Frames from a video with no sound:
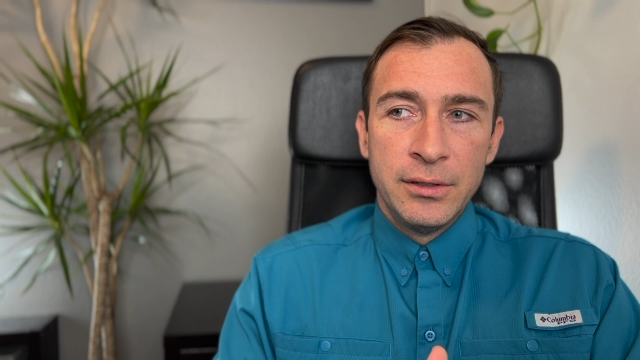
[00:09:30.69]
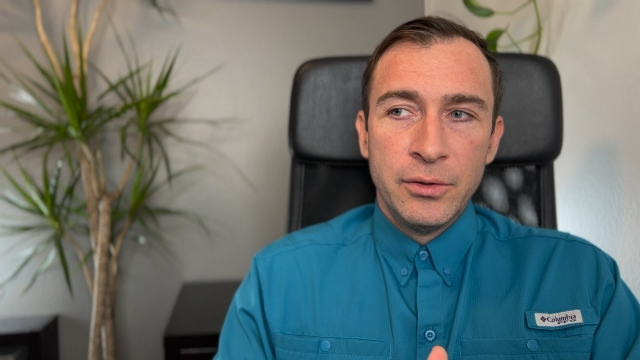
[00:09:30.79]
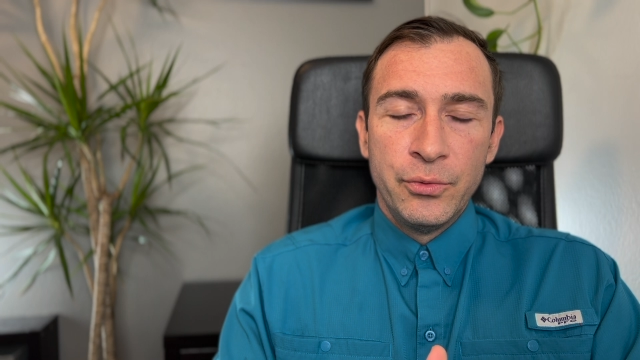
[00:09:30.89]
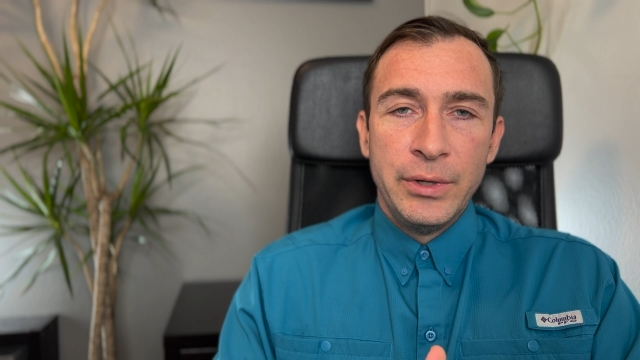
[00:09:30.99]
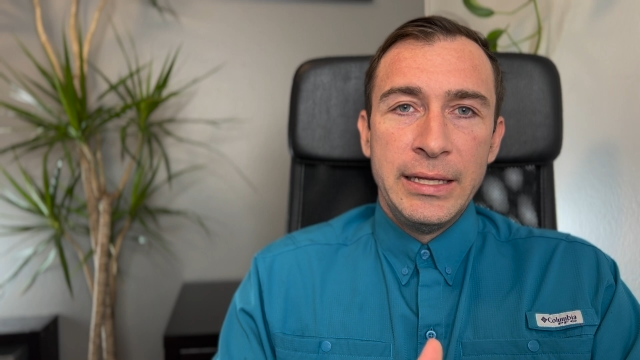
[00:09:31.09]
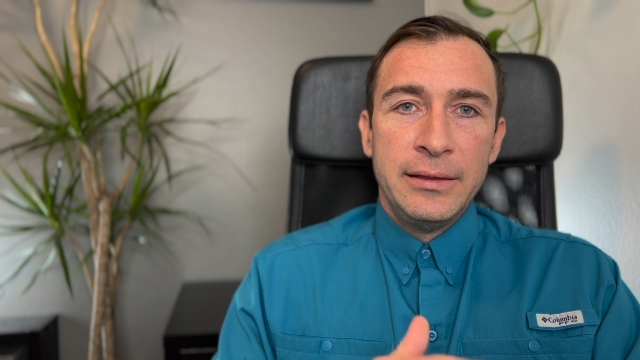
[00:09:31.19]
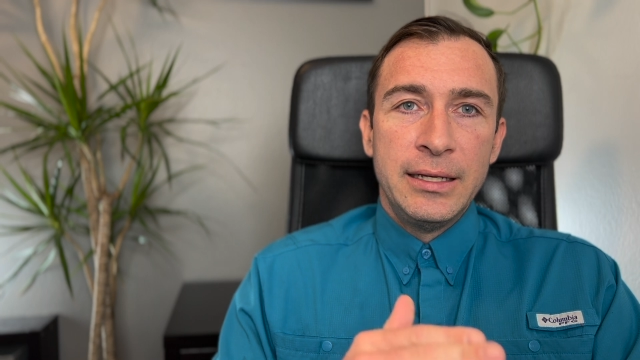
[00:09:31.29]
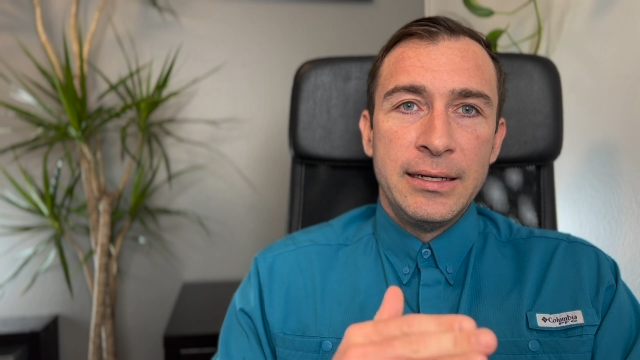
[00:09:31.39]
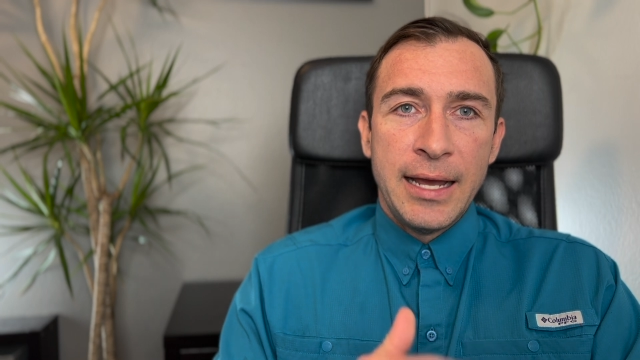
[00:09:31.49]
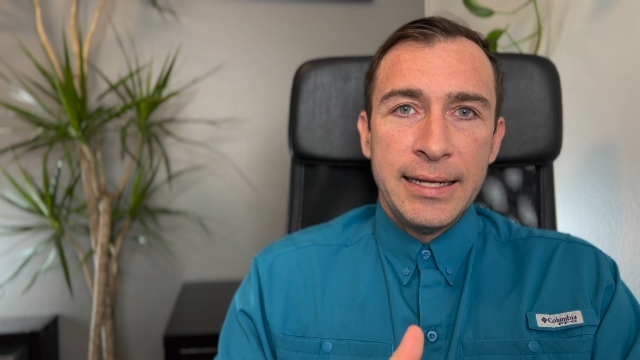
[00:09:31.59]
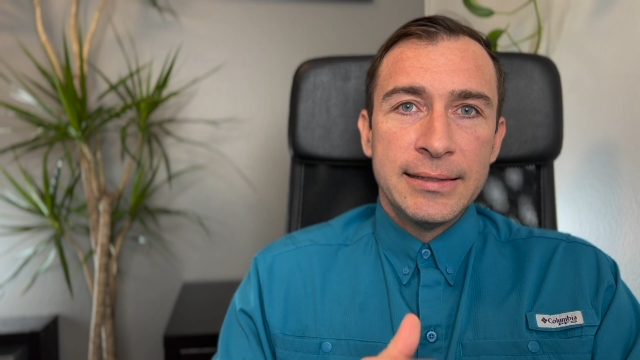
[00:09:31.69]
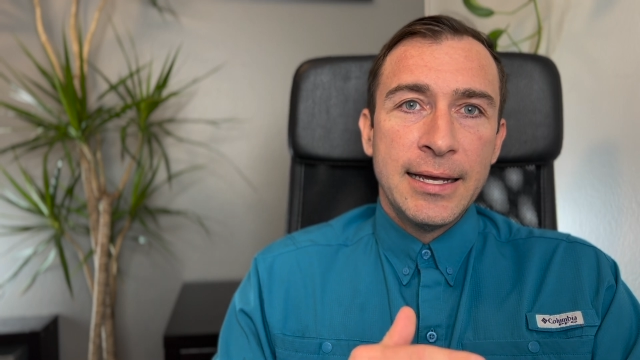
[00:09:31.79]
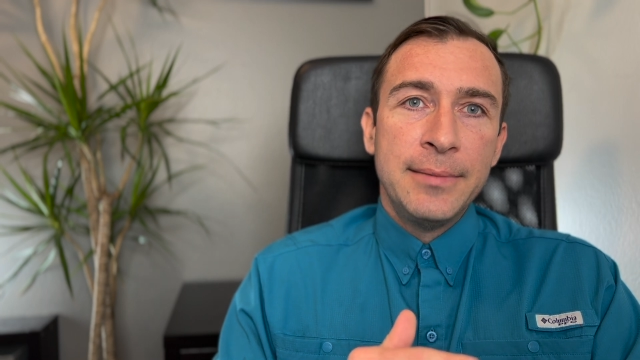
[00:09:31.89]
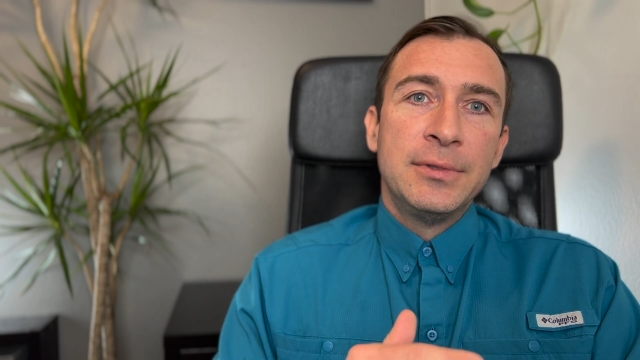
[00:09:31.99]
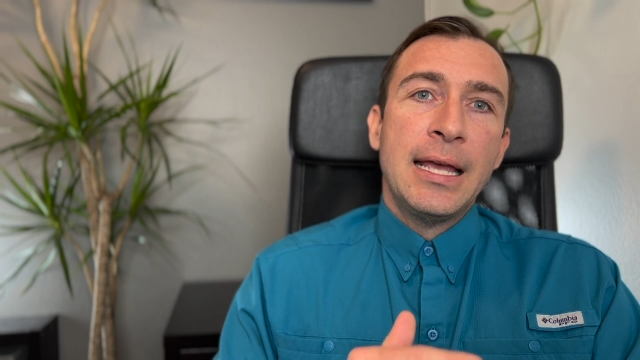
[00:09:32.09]
when the
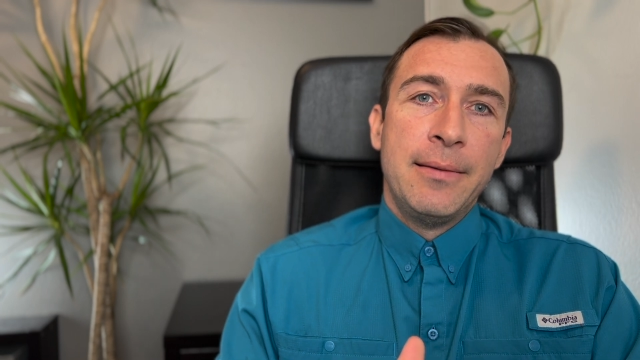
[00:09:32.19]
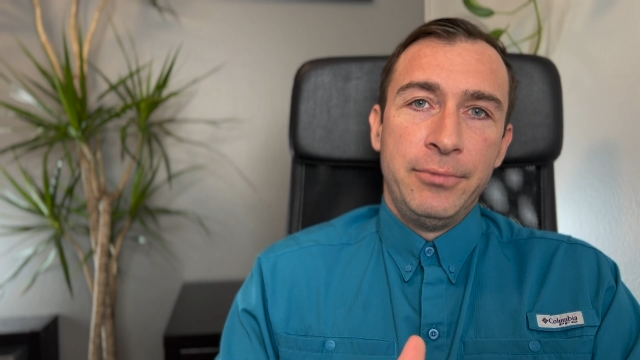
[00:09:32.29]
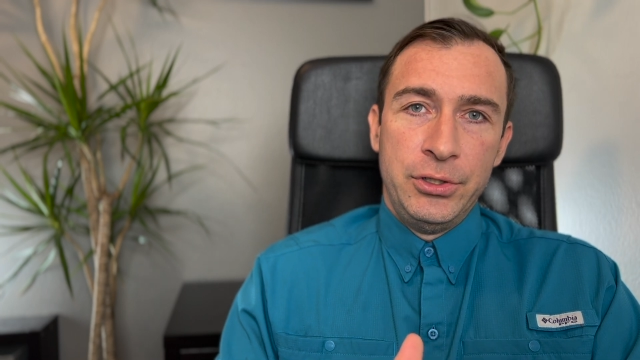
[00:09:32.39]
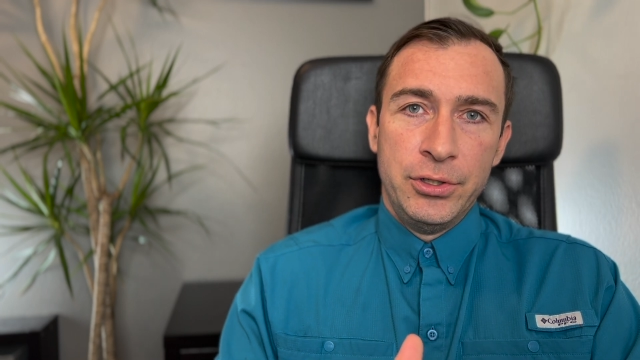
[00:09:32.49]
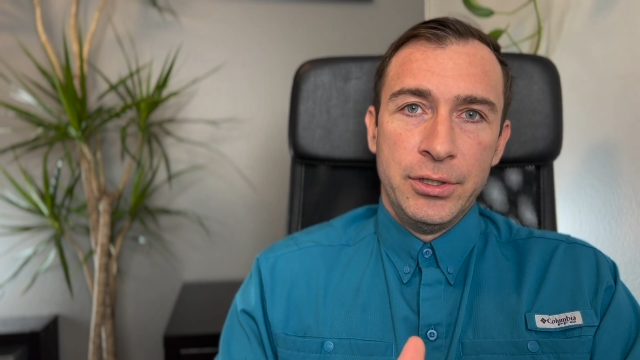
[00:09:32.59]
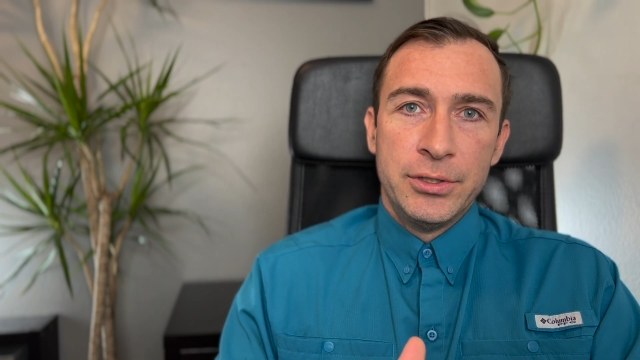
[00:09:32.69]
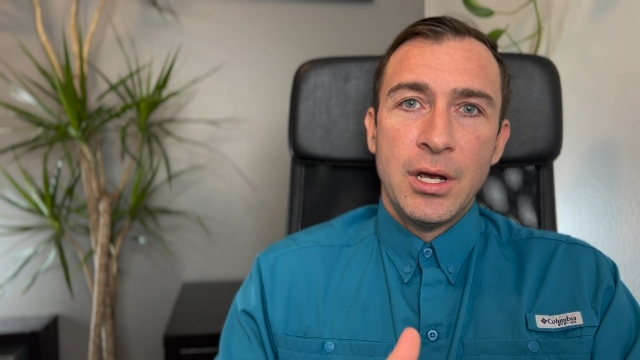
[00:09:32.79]
nighttime temperatures